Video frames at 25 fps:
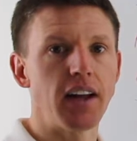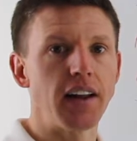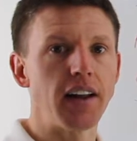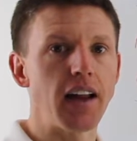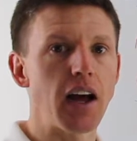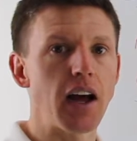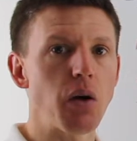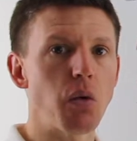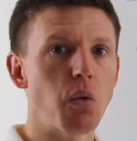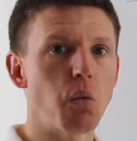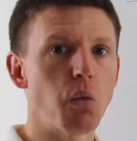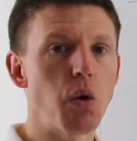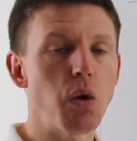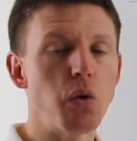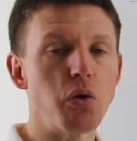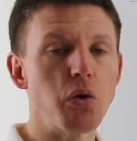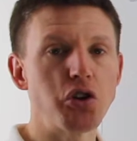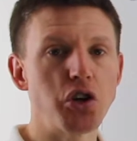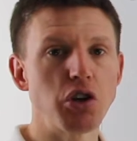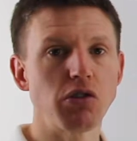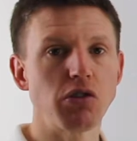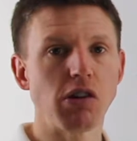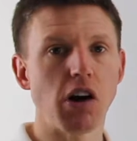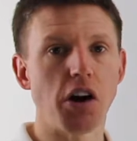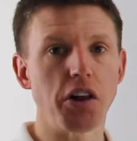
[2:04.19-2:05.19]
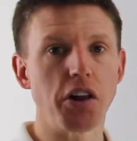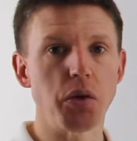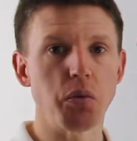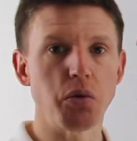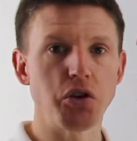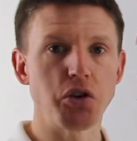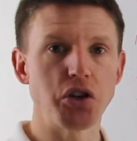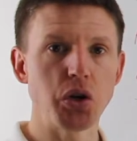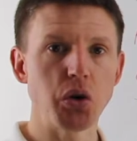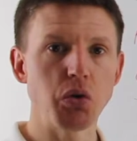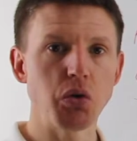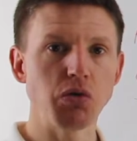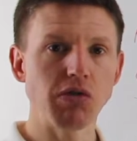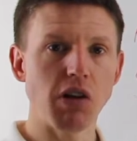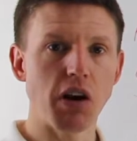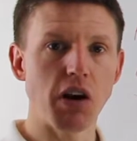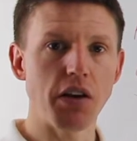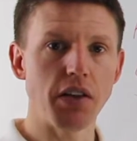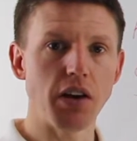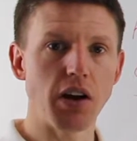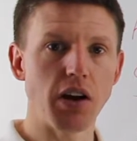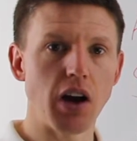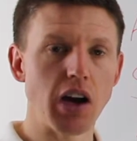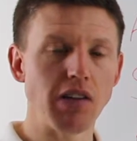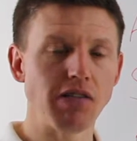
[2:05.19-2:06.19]
Now, what would you rather? Would you
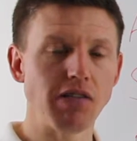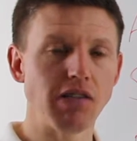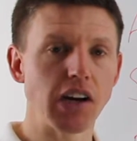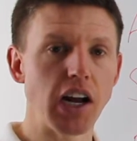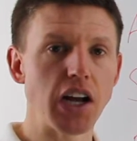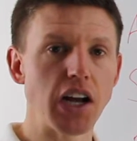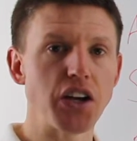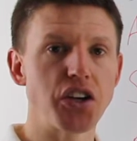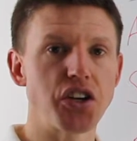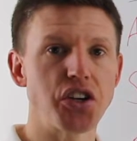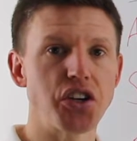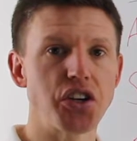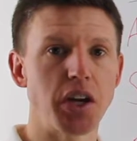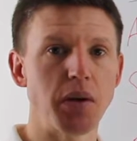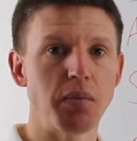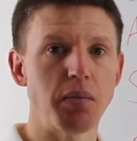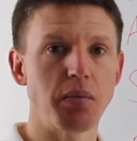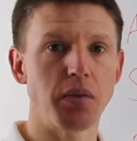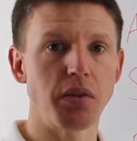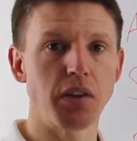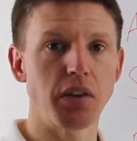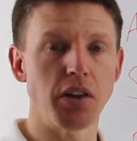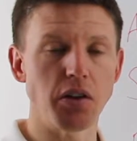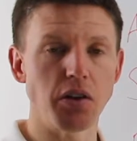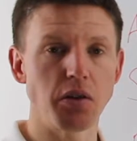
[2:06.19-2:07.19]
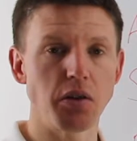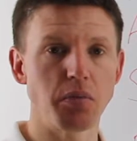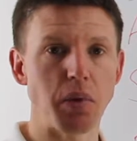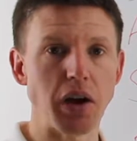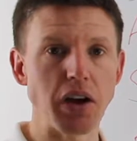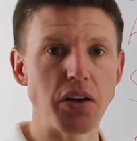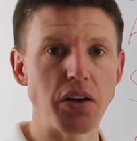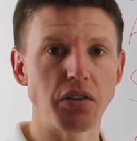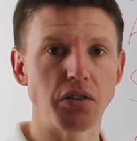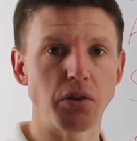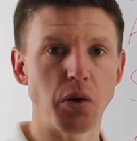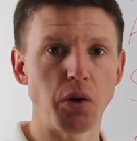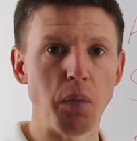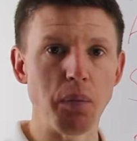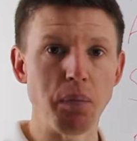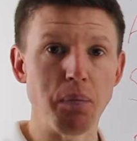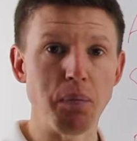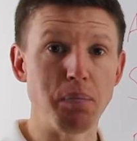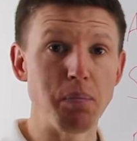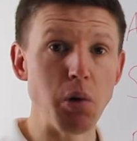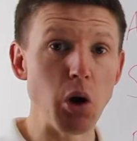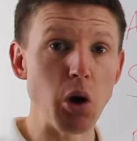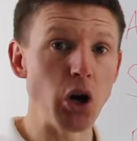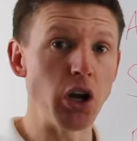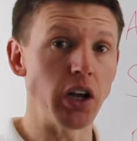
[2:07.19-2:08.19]
rather a relationship that's based on
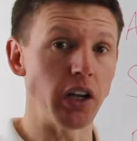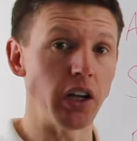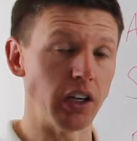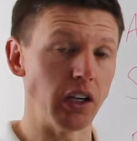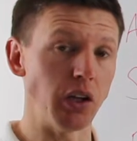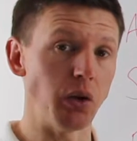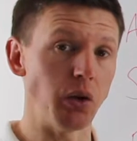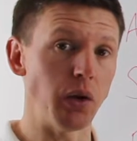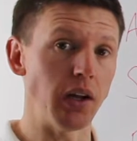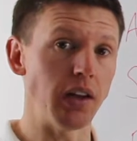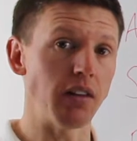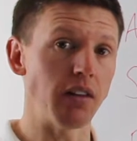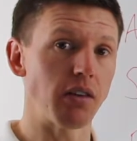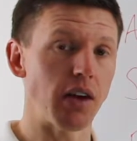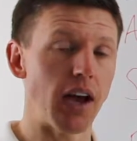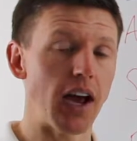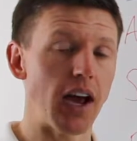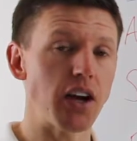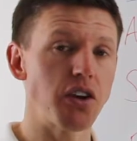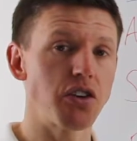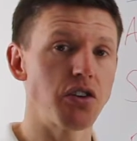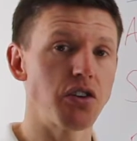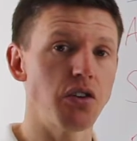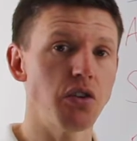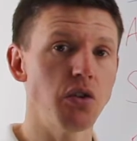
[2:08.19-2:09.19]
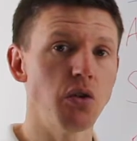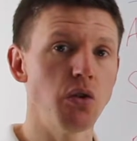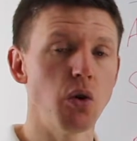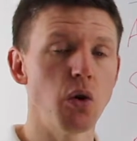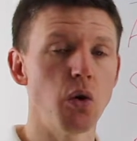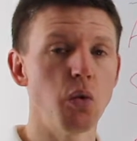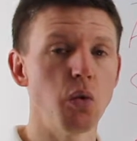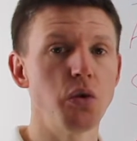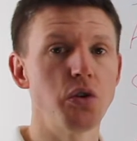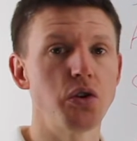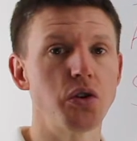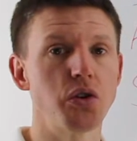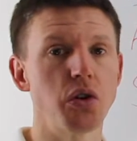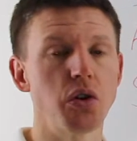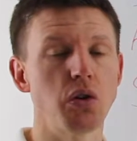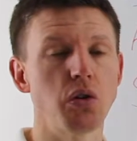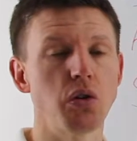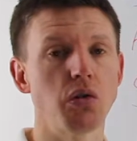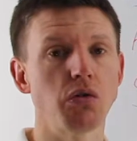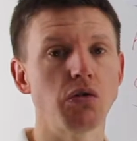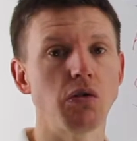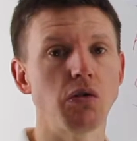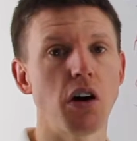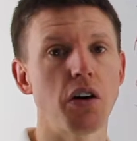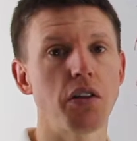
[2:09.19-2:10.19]
bullying you into action, or would
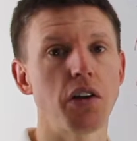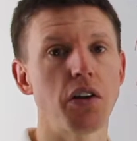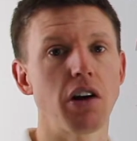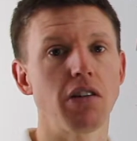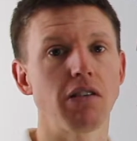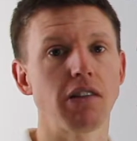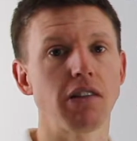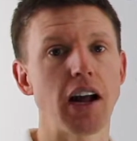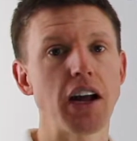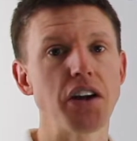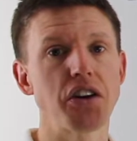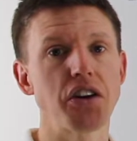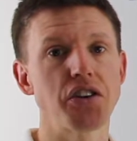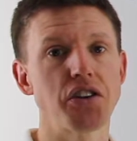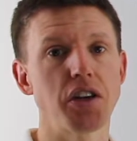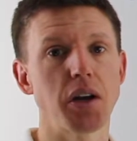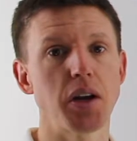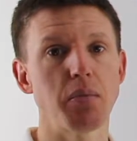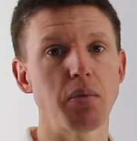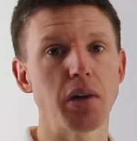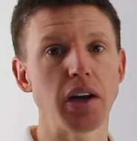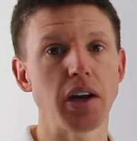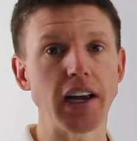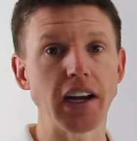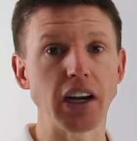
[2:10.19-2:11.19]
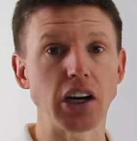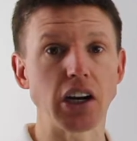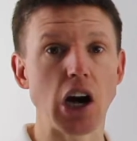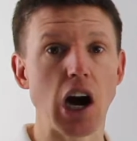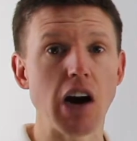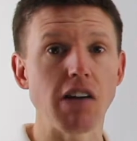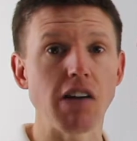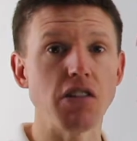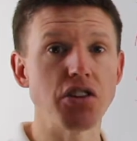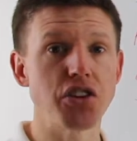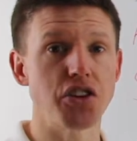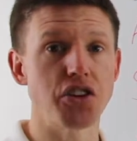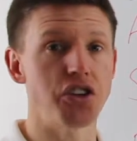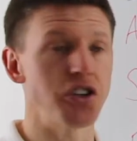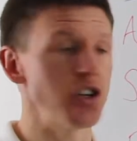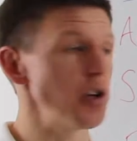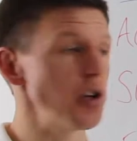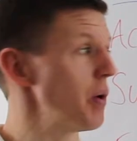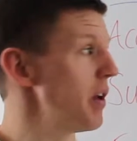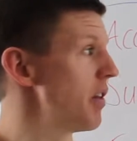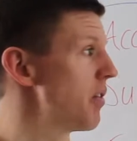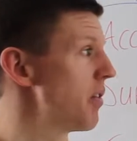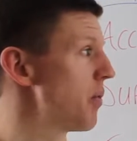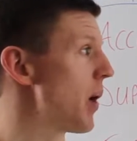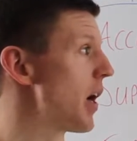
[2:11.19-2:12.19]
you rather a relationship that encourages
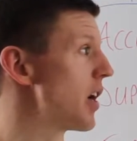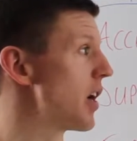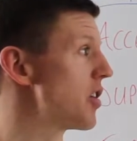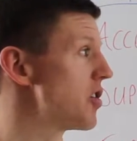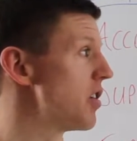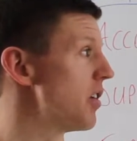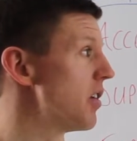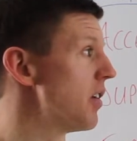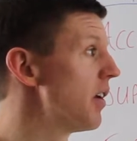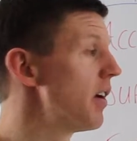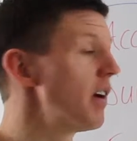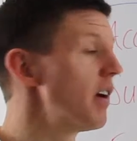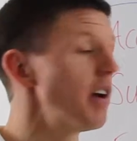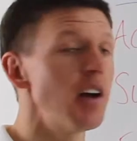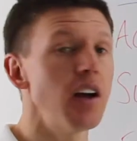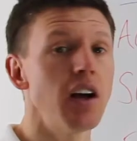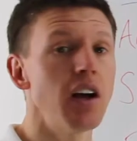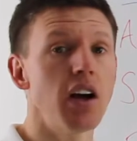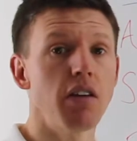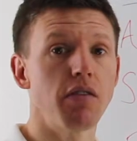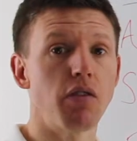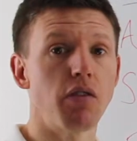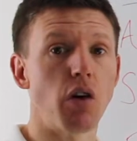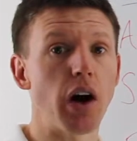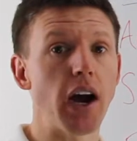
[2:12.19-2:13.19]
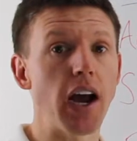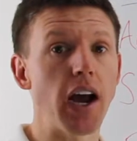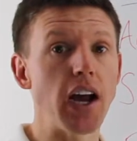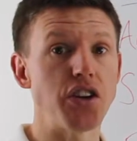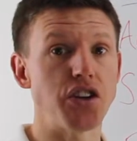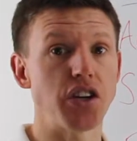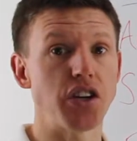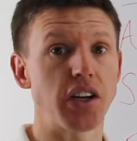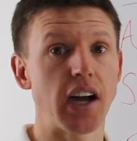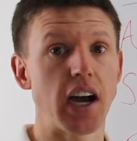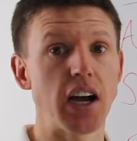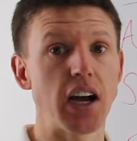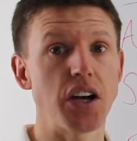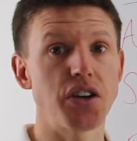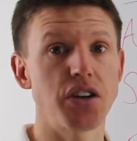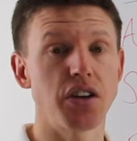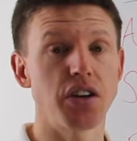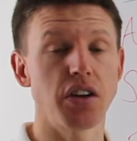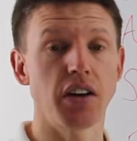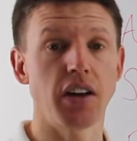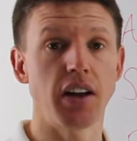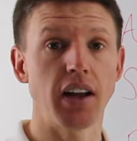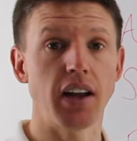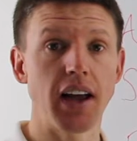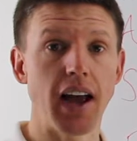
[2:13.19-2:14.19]
you into action via
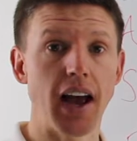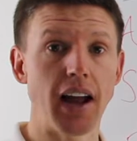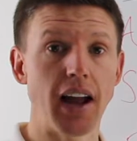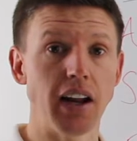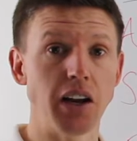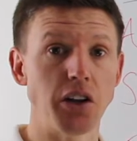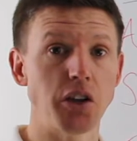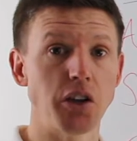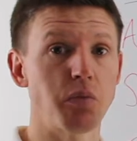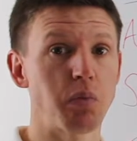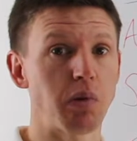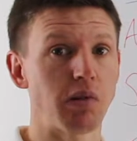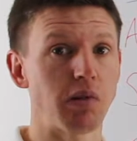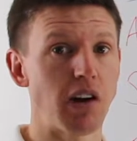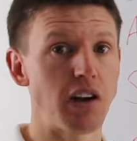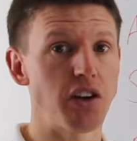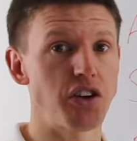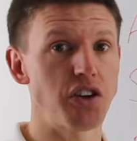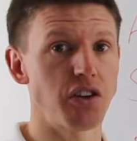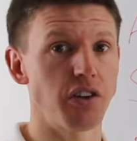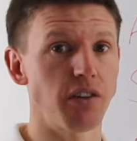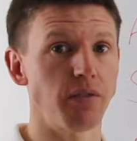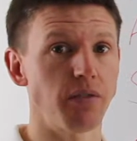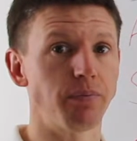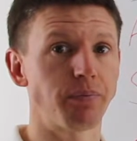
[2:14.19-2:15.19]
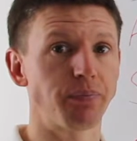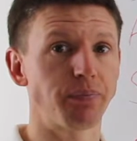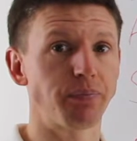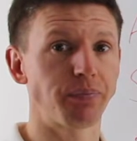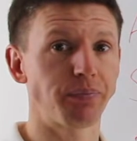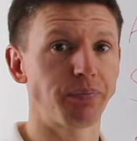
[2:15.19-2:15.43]
education and inspiration?